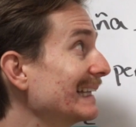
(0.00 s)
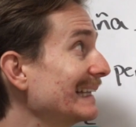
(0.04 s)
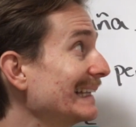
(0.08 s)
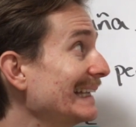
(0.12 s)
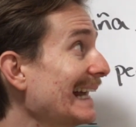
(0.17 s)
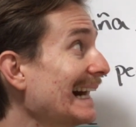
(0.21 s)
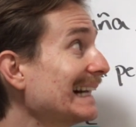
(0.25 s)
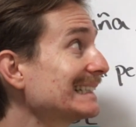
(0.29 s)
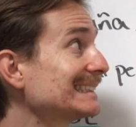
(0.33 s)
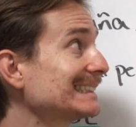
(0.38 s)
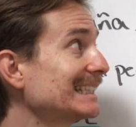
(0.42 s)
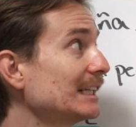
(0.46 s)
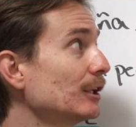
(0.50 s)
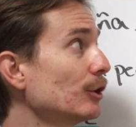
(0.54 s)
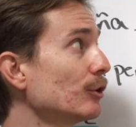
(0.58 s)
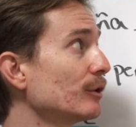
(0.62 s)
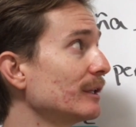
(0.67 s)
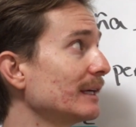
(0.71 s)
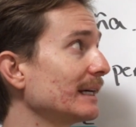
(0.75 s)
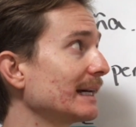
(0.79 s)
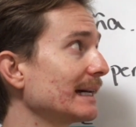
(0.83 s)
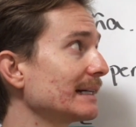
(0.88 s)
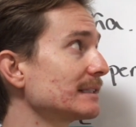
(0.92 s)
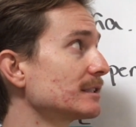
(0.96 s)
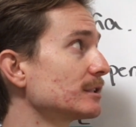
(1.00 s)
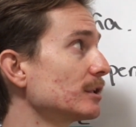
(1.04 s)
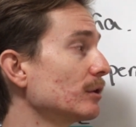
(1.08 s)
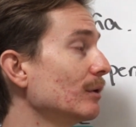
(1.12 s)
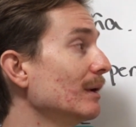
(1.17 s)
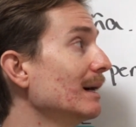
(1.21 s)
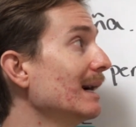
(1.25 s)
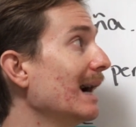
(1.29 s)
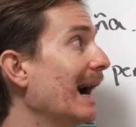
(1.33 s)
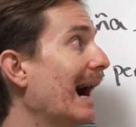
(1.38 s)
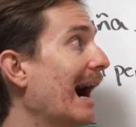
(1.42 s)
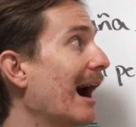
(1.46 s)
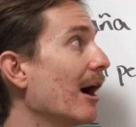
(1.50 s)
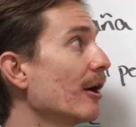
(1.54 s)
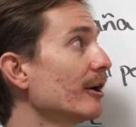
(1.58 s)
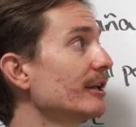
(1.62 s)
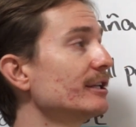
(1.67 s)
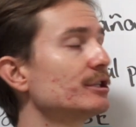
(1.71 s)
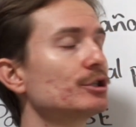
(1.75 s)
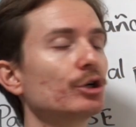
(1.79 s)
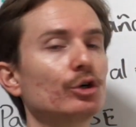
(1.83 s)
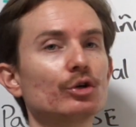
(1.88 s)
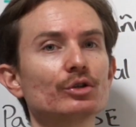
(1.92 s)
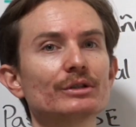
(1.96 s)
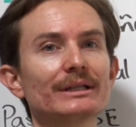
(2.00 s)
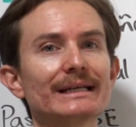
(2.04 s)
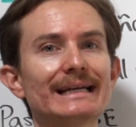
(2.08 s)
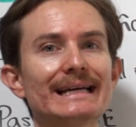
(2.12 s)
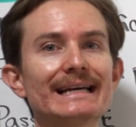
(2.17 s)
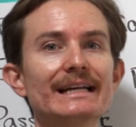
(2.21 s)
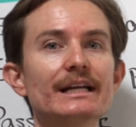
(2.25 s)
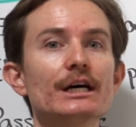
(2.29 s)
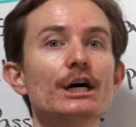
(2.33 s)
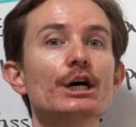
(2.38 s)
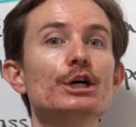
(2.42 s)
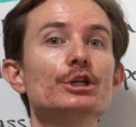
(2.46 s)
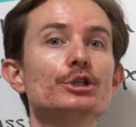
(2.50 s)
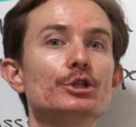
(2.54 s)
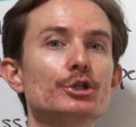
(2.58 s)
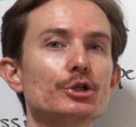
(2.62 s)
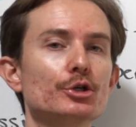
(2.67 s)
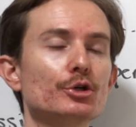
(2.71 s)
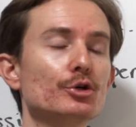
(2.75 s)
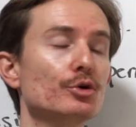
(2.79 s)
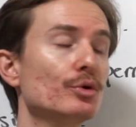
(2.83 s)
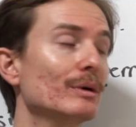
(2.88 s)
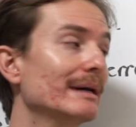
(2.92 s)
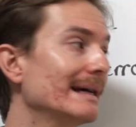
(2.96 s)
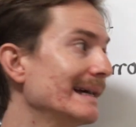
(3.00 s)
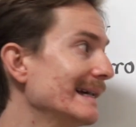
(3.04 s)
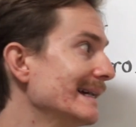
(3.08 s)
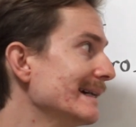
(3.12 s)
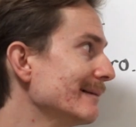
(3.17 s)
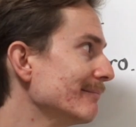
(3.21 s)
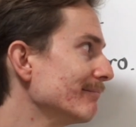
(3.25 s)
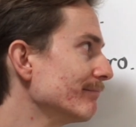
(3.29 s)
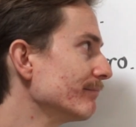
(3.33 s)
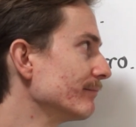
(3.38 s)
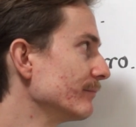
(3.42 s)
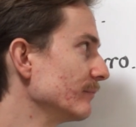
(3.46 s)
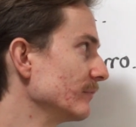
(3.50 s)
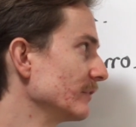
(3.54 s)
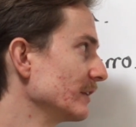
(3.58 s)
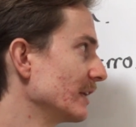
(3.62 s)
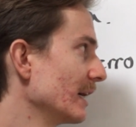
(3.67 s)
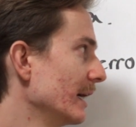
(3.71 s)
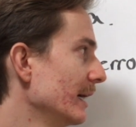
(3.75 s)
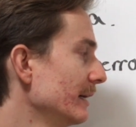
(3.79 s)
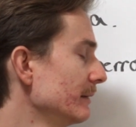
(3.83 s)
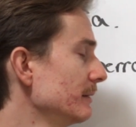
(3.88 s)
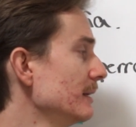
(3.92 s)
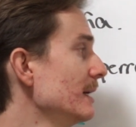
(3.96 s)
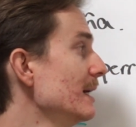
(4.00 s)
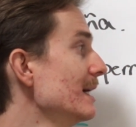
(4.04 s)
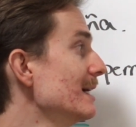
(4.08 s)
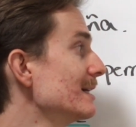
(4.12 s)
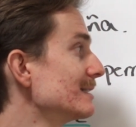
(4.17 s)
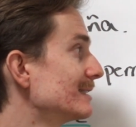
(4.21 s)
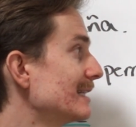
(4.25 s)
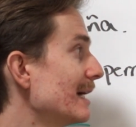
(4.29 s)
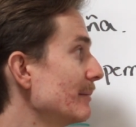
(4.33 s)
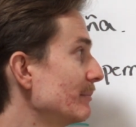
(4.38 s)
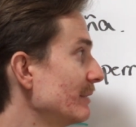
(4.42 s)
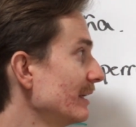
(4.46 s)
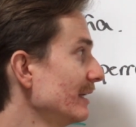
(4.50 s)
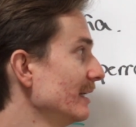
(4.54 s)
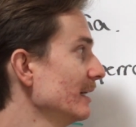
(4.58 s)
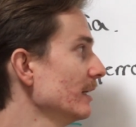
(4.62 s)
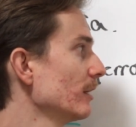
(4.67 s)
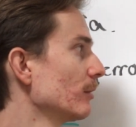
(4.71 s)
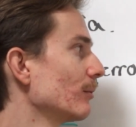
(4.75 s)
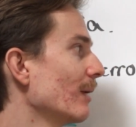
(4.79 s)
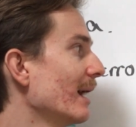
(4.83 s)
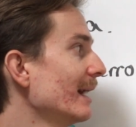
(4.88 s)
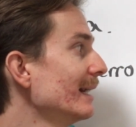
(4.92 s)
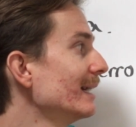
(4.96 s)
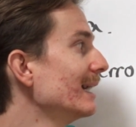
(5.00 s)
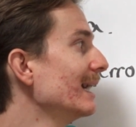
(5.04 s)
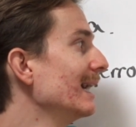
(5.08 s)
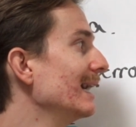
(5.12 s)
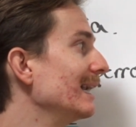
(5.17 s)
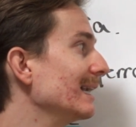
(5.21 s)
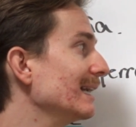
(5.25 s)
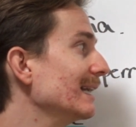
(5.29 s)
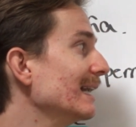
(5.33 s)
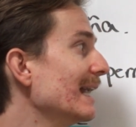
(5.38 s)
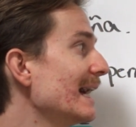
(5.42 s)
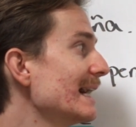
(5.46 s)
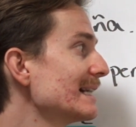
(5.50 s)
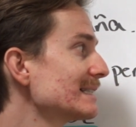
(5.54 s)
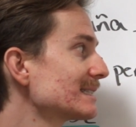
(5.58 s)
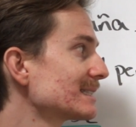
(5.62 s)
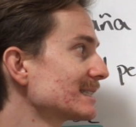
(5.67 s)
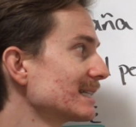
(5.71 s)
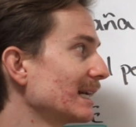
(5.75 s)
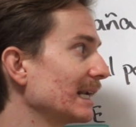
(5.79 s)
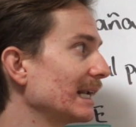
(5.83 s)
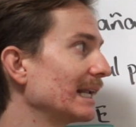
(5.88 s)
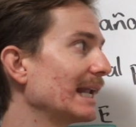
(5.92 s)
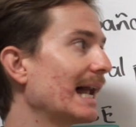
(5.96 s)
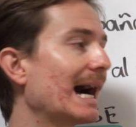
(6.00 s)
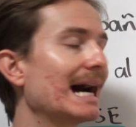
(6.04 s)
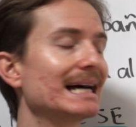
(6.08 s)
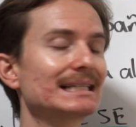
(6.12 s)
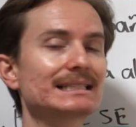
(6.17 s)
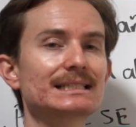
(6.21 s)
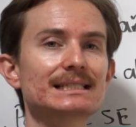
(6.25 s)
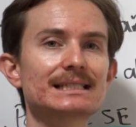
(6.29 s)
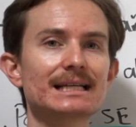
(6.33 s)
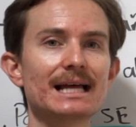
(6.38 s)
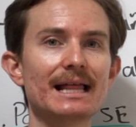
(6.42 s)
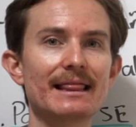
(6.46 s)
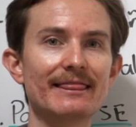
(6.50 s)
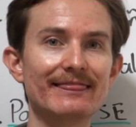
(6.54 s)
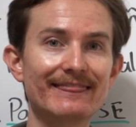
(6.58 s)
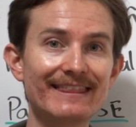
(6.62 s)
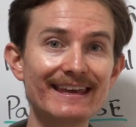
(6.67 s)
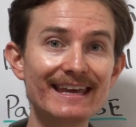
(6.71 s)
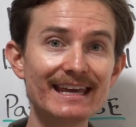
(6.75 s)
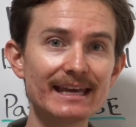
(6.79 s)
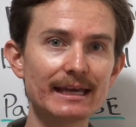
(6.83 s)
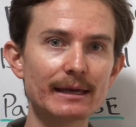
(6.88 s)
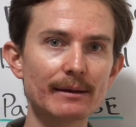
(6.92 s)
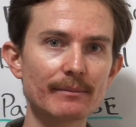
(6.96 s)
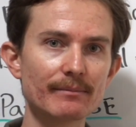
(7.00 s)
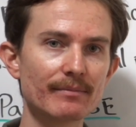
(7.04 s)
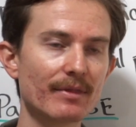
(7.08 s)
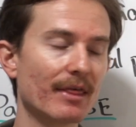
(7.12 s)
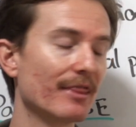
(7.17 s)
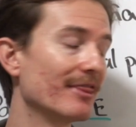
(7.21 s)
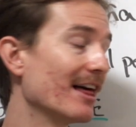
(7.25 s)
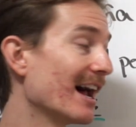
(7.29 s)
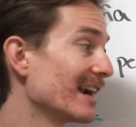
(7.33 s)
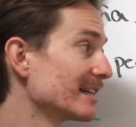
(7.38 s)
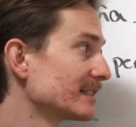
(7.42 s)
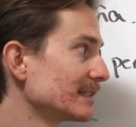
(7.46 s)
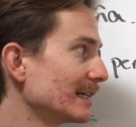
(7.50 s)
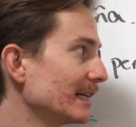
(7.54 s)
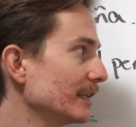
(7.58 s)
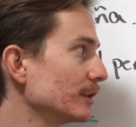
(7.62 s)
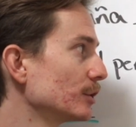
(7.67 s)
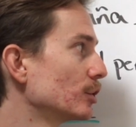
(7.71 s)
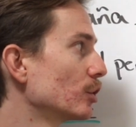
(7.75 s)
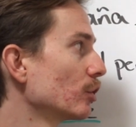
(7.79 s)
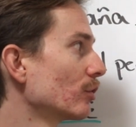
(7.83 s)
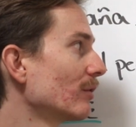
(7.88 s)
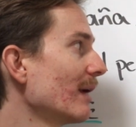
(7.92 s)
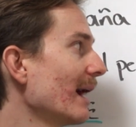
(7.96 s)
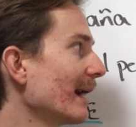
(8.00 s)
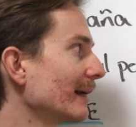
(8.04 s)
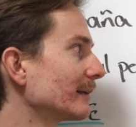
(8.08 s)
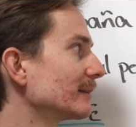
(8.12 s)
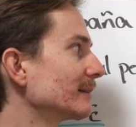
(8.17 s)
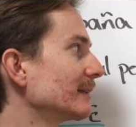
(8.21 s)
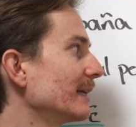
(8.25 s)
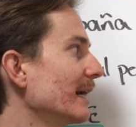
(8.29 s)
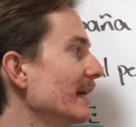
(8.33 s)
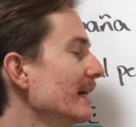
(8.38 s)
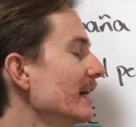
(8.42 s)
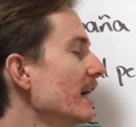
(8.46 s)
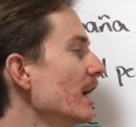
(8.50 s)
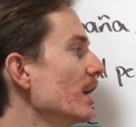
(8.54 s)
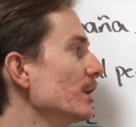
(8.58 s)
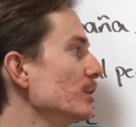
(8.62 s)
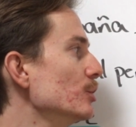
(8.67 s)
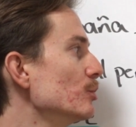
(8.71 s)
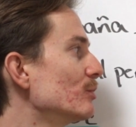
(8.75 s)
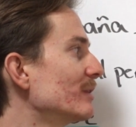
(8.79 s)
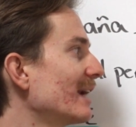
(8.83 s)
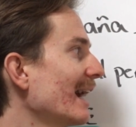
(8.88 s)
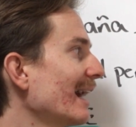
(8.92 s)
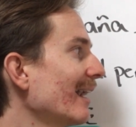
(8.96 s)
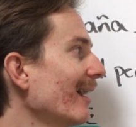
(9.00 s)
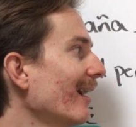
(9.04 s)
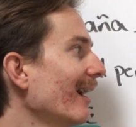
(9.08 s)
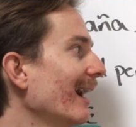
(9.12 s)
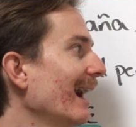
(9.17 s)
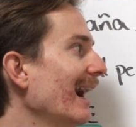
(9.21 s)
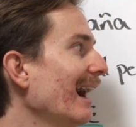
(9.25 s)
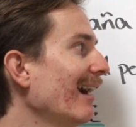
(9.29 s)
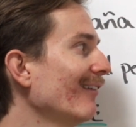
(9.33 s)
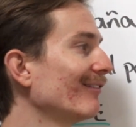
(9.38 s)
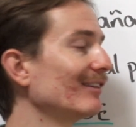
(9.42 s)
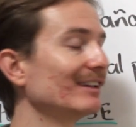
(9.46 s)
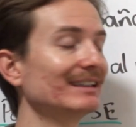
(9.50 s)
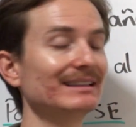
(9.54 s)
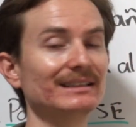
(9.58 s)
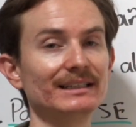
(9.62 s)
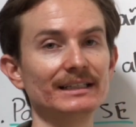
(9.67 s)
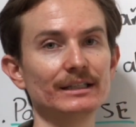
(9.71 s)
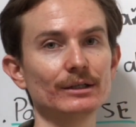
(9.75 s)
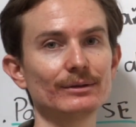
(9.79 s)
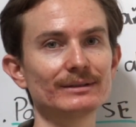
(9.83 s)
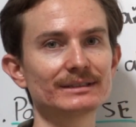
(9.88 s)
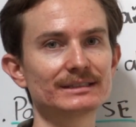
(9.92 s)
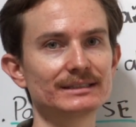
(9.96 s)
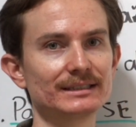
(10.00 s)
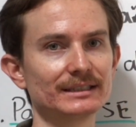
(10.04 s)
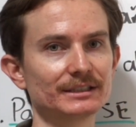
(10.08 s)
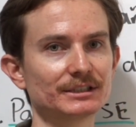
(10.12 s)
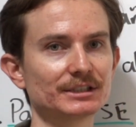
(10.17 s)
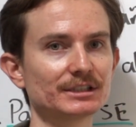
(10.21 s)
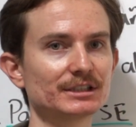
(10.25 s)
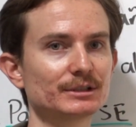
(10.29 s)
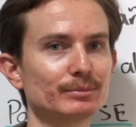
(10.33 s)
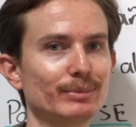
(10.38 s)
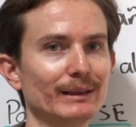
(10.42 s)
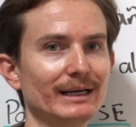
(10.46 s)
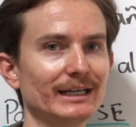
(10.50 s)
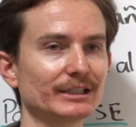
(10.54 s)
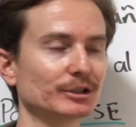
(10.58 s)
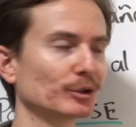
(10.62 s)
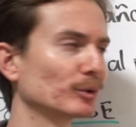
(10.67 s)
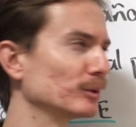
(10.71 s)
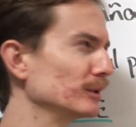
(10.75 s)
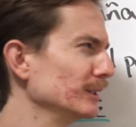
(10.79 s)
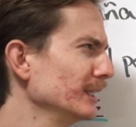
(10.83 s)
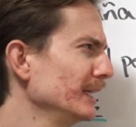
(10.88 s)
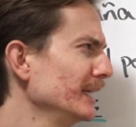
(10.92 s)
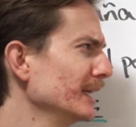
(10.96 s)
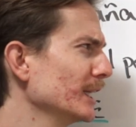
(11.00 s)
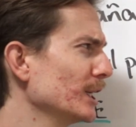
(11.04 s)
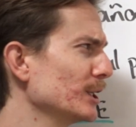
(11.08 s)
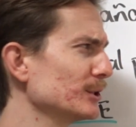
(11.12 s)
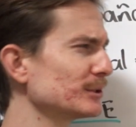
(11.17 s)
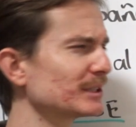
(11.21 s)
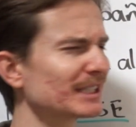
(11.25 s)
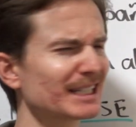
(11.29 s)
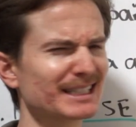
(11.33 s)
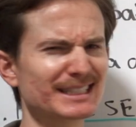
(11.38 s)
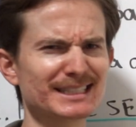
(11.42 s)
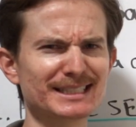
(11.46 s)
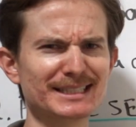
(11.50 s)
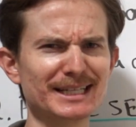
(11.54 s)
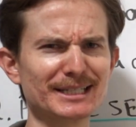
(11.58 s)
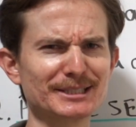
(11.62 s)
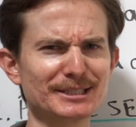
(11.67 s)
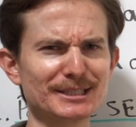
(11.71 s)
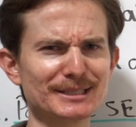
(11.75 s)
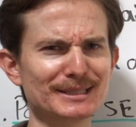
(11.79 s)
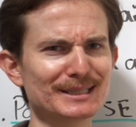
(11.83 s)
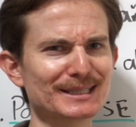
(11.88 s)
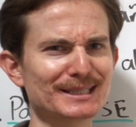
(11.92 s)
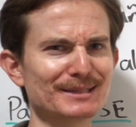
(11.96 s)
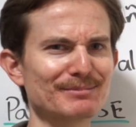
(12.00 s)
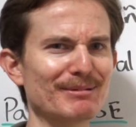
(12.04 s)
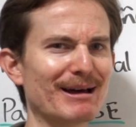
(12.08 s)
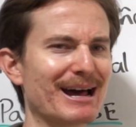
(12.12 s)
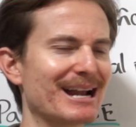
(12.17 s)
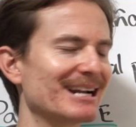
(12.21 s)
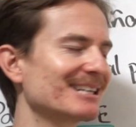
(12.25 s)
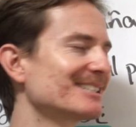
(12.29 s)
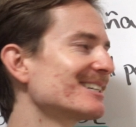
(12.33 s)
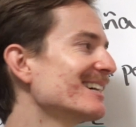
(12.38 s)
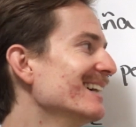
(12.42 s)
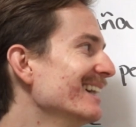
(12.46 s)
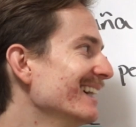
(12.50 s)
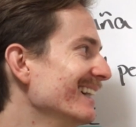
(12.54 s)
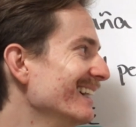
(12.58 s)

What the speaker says: Ya se lo dije. So I already told it to him, okay? Same thing here, right? Les, las, di. That is incorrect, okay? You cannot have Lilo and Stitch in Spanish or Lilos and Stitches in Spanish.